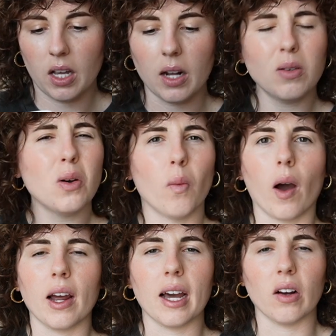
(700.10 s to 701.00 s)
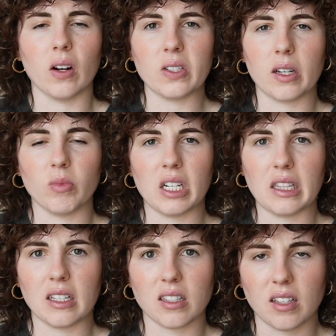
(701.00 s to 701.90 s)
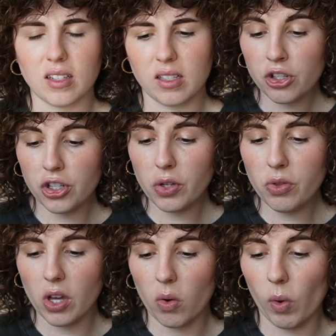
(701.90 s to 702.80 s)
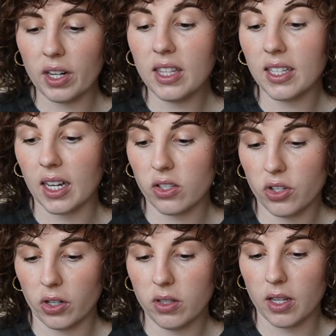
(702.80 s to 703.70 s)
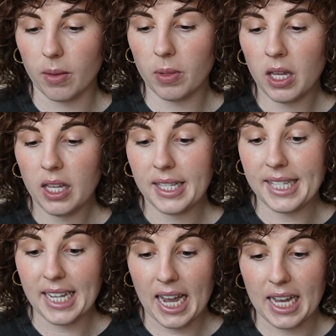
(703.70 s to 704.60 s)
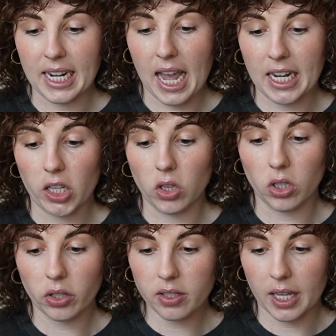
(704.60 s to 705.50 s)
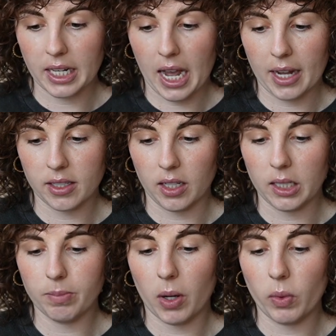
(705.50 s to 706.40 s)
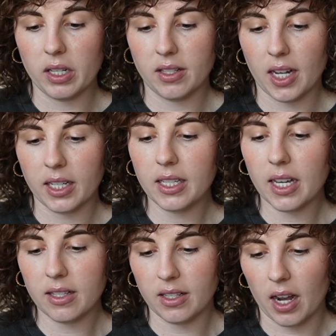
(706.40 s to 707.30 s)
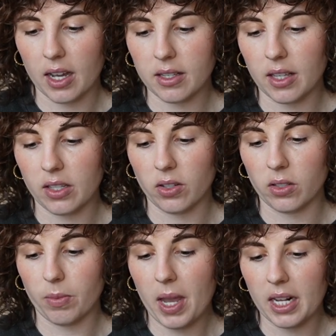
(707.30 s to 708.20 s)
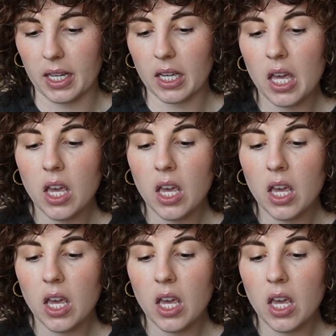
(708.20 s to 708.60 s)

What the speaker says: I don't know why I had a hard time reading that sentence. Soon, though, one of the guests turns up dead, and it looks like an accident, but when a second guest dies, they start to panic.